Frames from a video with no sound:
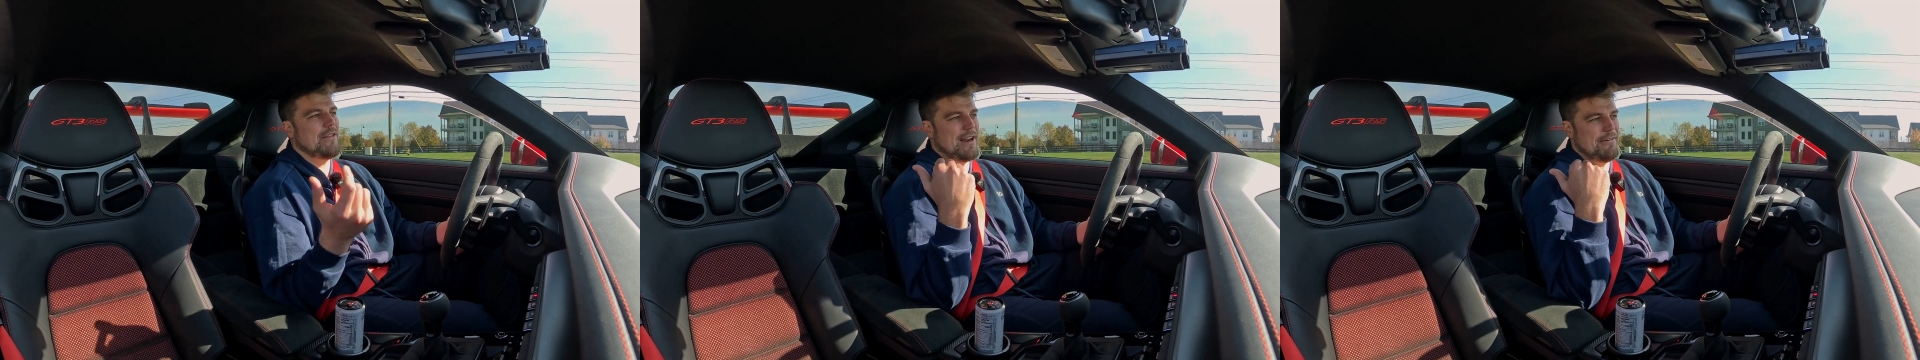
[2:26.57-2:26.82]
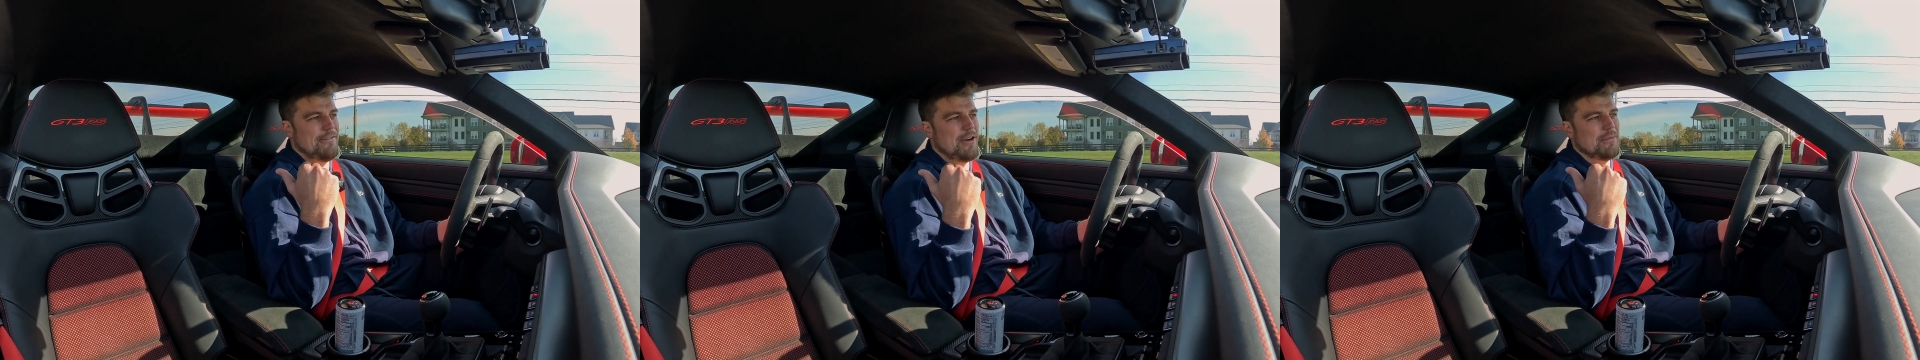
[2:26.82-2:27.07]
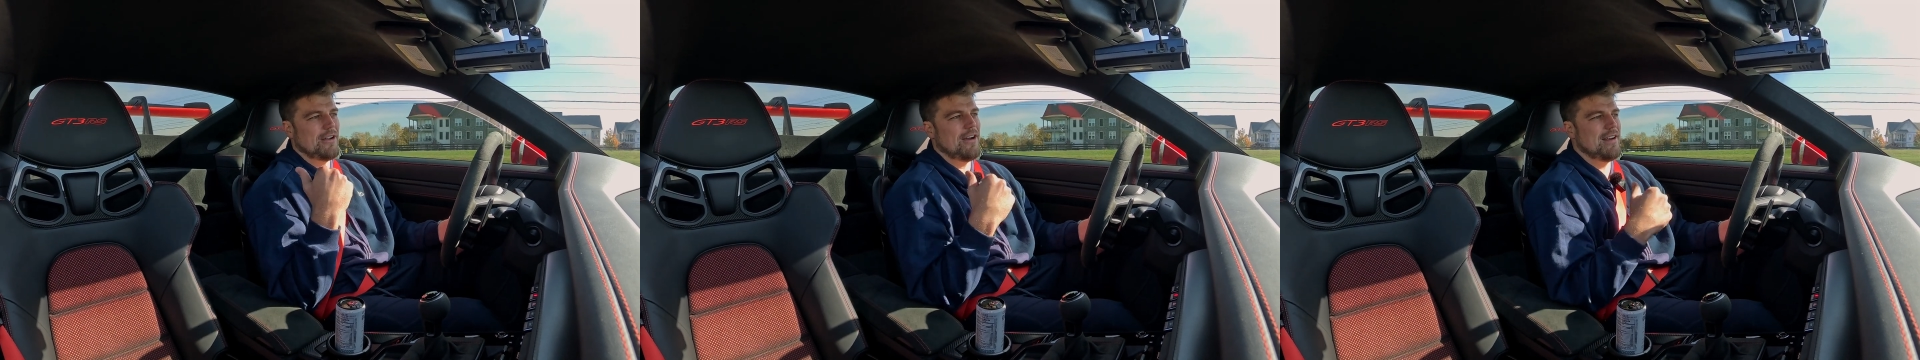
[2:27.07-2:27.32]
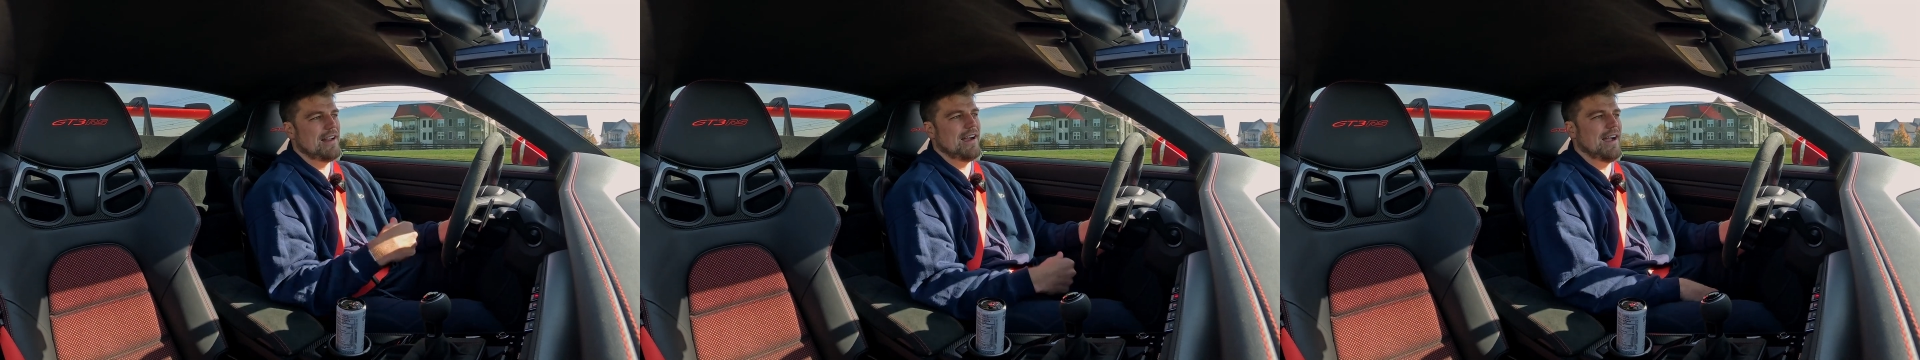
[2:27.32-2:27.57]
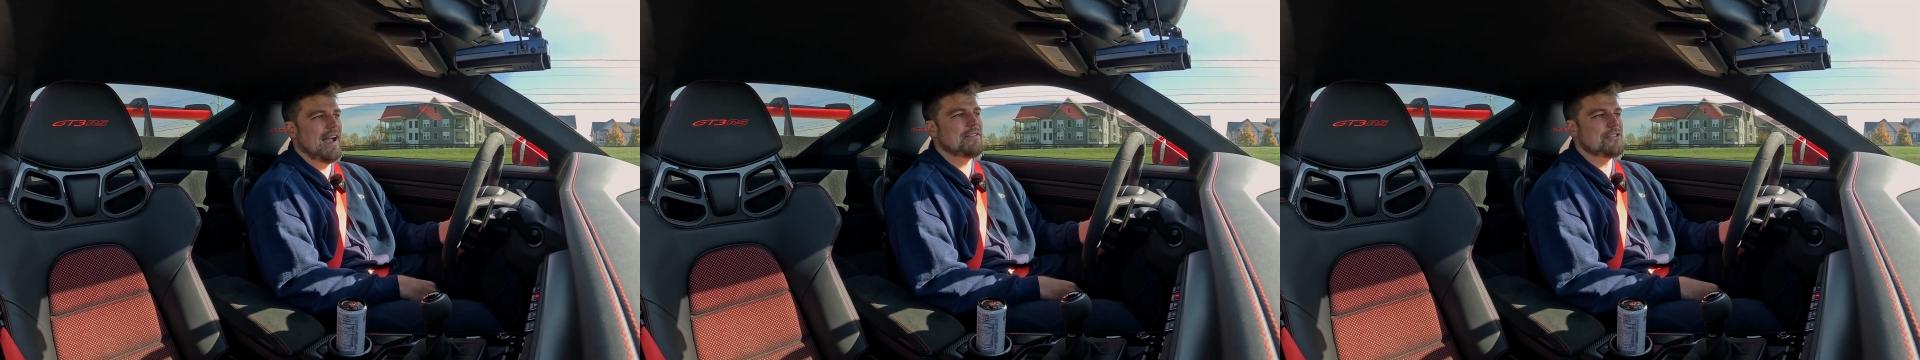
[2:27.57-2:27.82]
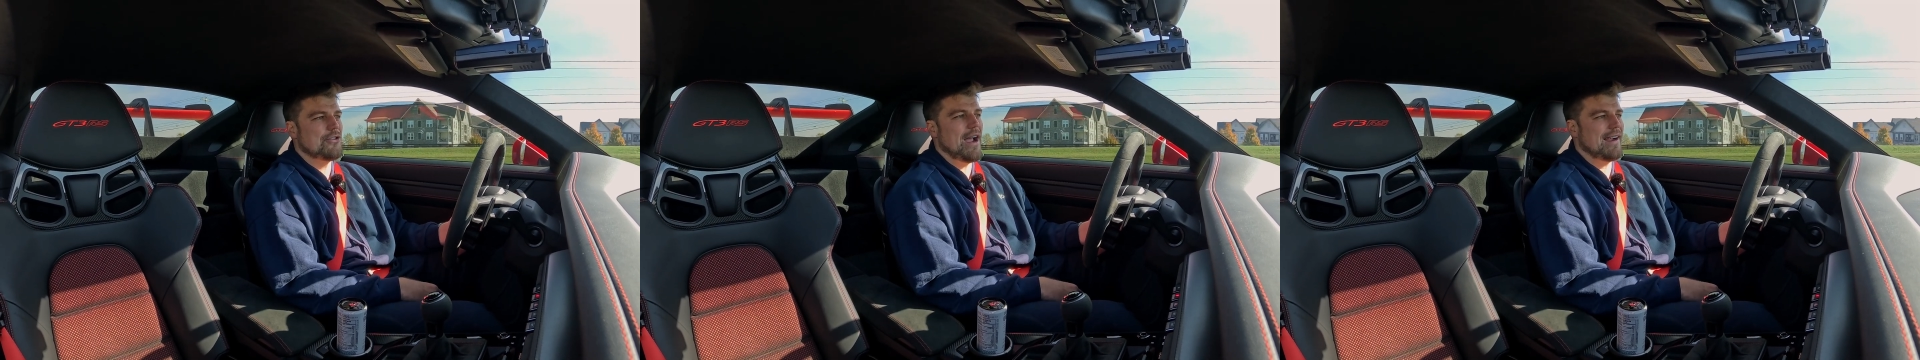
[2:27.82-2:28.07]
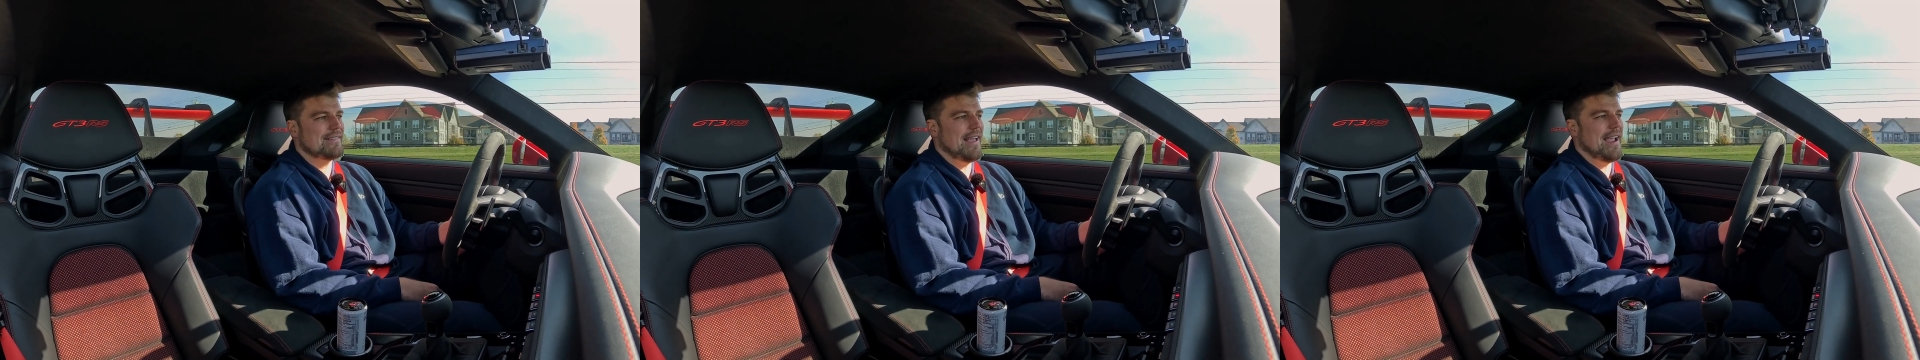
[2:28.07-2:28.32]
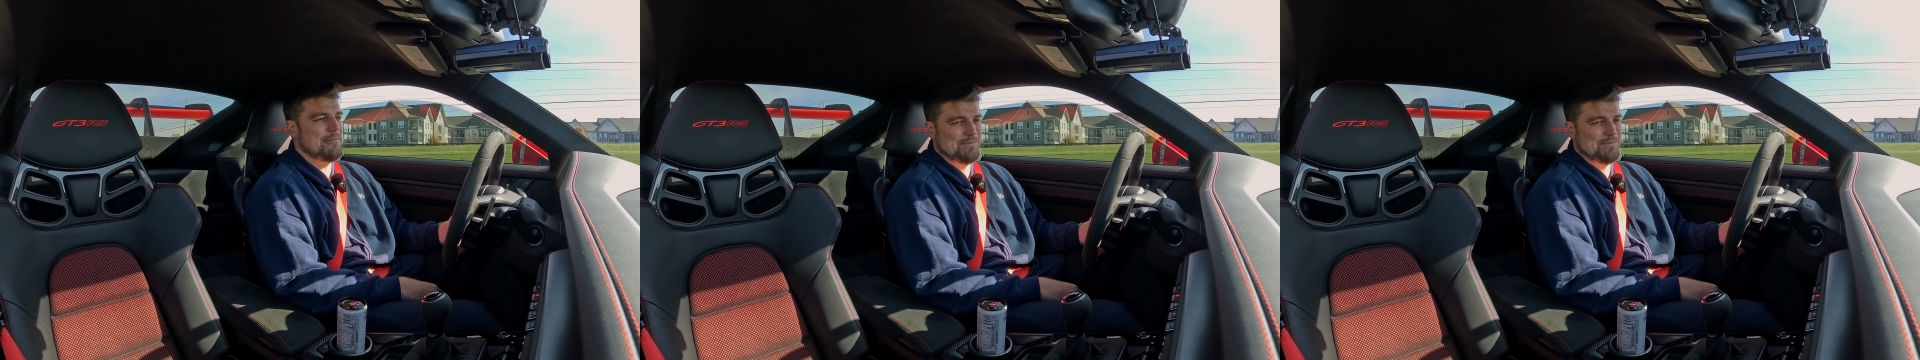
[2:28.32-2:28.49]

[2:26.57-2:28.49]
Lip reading: that I filmed on at the track day,